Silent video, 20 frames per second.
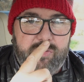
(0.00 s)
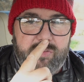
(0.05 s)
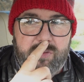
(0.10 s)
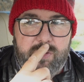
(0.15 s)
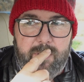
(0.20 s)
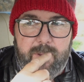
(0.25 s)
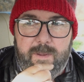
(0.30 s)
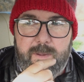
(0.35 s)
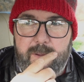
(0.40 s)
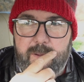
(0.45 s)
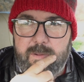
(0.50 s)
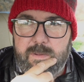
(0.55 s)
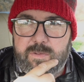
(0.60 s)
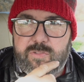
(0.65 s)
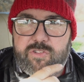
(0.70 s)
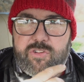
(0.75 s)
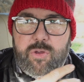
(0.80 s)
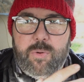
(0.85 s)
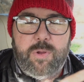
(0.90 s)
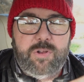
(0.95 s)

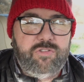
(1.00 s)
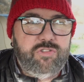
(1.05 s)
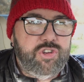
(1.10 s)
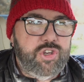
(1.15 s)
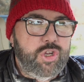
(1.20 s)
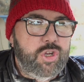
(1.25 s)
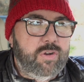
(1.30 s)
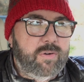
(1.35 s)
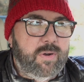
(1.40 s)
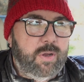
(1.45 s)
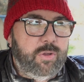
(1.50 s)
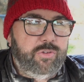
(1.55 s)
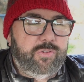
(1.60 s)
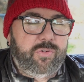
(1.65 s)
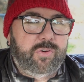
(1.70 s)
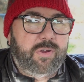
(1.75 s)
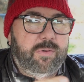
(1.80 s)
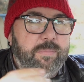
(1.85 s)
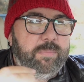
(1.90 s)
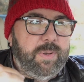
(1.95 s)
€200
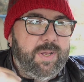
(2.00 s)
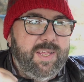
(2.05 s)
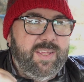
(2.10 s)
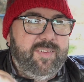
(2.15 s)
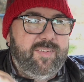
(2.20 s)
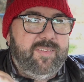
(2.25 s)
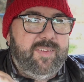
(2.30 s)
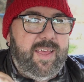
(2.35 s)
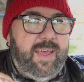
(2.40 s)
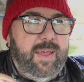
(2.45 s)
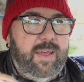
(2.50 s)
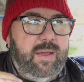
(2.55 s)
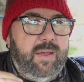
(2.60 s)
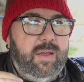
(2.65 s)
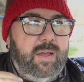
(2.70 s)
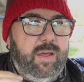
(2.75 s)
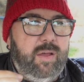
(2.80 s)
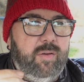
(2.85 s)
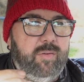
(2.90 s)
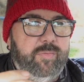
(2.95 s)
for a complete set
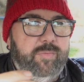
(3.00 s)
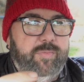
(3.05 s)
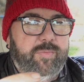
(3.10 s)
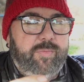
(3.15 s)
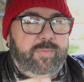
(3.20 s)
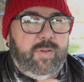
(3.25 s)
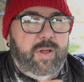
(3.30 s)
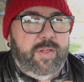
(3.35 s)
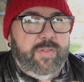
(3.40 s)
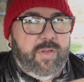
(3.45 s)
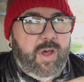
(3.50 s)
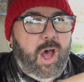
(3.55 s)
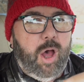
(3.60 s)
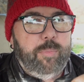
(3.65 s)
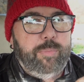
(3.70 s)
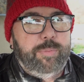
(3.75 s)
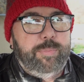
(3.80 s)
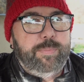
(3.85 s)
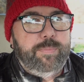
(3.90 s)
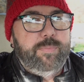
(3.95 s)
of like the
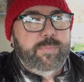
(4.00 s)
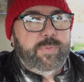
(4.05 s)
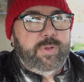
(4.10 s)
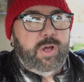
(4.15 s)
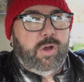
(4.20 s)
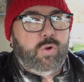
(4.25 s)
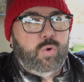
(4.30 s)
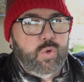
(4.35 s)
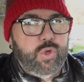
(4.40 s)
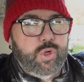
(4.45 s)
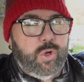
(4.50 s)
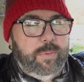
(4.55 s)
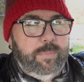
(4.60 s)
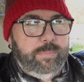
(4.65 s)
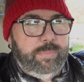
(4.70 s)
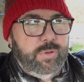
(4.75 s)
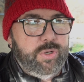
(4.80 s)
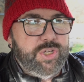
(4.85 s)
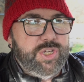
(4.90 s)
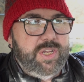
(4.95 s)
hub knuckle joint
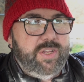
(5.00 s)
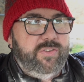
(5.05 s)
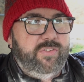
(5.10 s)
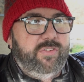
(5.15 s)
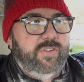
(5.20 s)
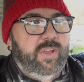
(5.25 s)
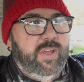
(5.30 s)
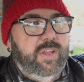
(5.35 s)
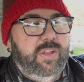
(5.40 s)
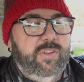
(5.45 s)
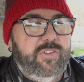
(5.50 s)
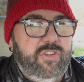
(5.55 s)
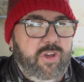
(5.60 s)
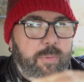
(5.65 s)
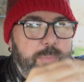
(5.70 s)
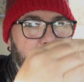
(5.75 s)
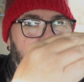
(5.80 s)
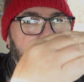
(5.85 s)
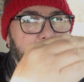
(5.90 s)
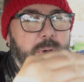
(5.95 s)
bushes,
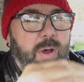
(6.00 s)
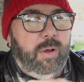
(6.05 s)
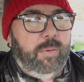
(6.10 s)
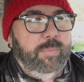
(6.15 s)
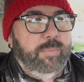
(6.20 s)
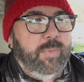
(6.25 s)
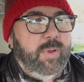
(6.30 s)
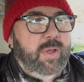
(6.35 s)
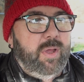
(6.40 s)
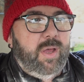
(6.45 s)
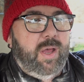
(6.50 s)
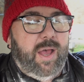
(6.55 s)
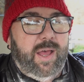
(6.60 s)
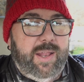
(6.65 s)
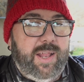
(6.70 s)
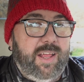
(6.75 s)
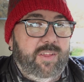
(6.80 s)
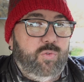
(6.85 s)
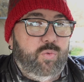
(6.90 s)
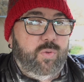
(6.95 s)
top and bottom, and
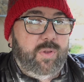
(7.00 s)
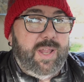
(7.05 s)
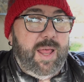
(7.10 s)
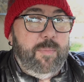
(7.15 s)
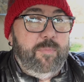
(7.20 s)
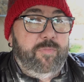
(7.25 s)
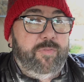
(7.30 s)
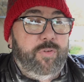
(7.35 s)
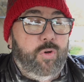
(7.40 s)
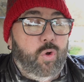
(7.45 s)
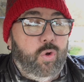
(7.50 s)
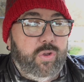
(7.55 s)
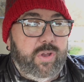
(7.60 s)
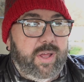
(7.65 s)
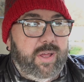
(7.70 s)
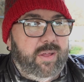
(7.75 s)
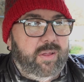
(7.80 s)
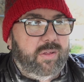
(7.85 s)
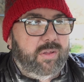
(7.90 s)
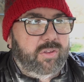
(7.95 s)
that's
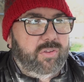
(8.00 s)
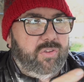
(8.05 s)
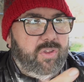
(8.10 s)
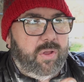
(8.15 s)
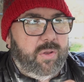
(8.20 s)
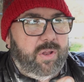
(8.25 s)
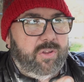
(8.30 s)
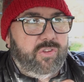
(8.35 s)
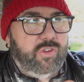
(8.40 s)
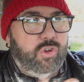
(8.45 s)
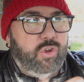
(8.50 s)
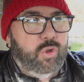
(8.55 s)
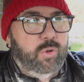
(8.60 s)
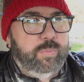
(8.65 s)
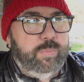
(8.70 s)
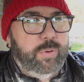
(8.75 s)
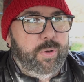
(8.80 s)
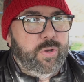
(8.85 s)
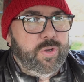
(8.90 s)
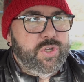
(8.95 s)
Lemforder, so that's a
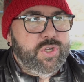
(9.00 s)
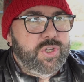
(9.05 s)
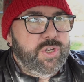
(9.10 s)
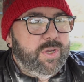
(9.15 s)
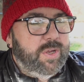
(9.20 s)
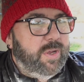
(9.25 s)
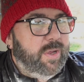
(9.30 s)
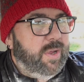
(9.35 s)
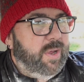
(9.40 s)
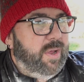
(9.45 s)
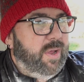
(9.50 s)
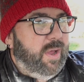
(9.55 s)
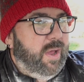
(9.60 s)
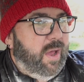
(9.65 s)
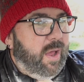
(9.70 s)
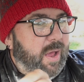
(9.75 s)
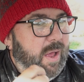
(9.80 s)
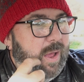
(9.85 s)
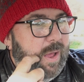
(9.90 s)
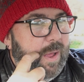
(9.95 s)
good bush.
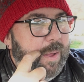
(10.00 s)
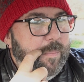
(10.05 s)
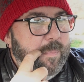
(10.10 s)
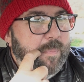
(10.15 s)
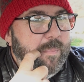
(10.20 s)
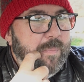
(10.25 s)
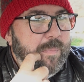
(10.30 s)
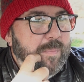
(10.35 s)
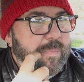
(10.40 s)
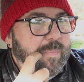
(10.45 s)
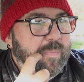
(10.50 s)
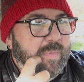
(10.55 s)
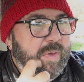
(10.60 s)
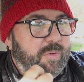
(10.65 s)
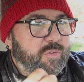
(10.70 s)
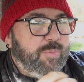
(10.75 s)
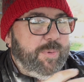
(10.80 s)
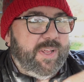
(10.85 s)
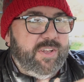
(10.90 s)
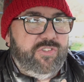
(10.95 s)
That
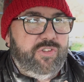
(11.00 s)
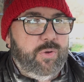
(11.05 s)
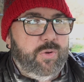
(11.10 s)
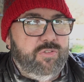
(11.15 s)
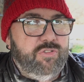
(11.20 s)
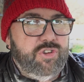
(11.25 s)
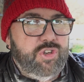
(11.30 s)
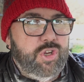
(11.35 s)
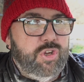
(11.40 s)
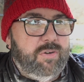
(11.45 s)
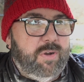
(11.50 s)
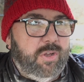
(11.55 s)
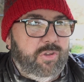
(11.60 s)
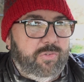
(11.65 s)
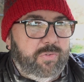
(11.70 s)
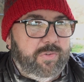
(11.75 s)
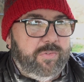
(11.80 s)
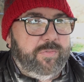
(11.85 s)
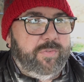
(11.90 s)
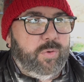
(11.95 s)
was about €200
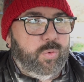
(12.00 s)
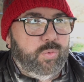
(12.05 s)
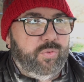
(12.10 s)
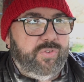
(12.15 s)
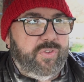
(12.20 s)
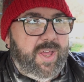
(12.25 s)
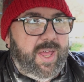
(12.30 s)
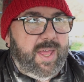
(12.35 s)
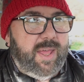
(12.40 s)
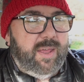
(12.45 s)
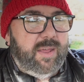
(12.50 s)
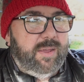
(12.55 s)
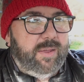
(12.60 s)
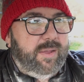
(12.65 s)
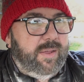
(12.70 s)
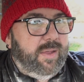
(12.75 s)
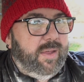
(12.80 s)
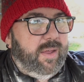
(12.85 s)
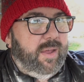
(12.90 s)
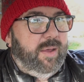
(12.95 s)
for the full set,
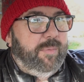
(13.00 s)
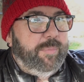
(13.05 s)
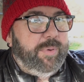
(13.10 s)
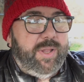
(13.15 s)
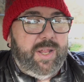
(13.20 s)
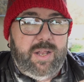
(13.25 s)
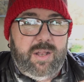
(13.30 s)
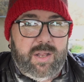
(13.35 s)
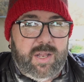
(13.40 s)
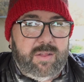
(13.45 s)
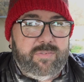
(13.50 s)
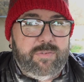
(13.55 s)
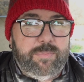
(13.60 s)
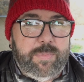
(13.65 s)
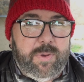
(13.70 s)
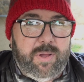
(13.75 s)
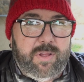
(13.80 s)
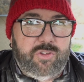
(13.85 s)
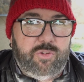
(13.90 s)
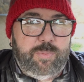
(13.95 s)
but then I'd have to
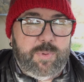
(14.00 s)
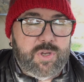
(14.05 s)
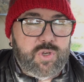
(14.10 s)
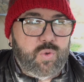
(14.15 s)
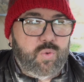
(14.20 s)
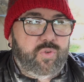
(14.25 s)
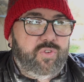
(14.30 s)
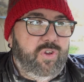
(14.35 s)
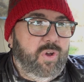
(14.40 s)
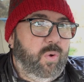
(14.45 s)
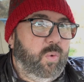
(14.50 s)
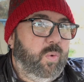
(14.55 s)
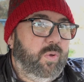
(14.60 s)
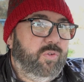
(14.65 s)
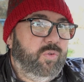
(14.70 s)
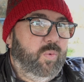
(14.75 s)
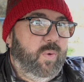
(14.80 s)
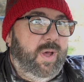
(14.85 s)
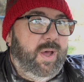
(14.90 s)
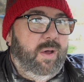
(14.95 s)
buy a special tool
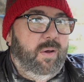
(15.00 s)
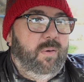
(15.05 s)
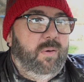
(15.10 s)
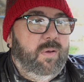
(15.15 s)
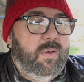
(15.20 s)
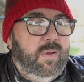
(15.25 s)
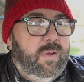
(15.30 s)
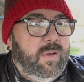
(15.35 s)
as well.